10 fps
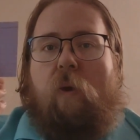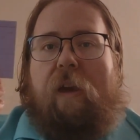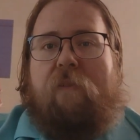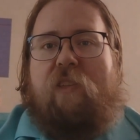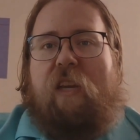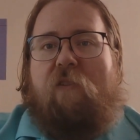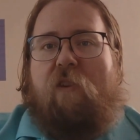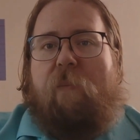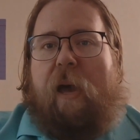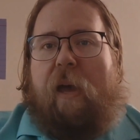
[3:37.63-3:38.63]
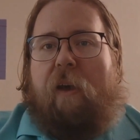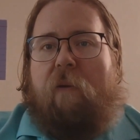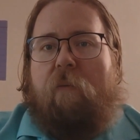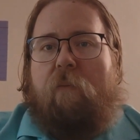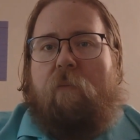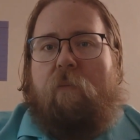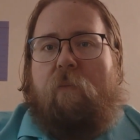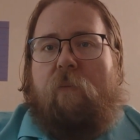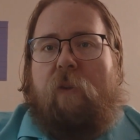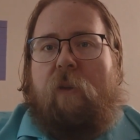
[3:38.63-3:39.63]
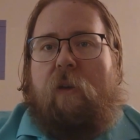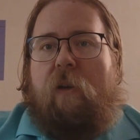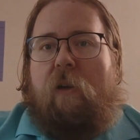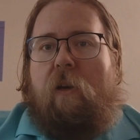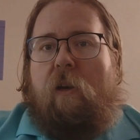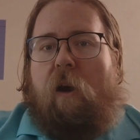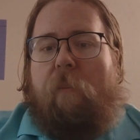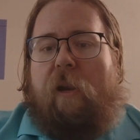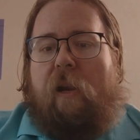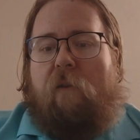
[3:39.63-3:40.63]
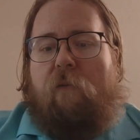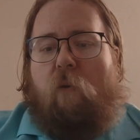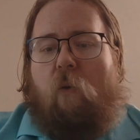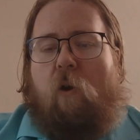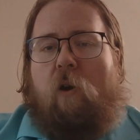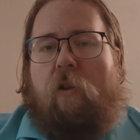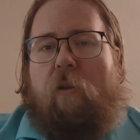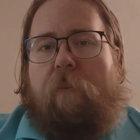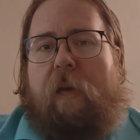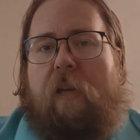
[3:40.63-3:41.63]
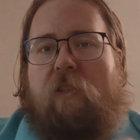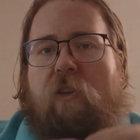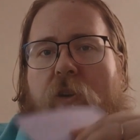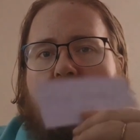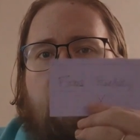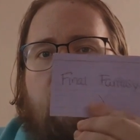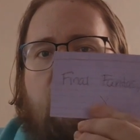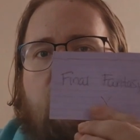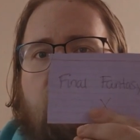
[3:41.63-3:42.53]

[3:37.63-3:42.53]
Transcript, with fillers: we have Secret of Mana. Coming in for the P S two,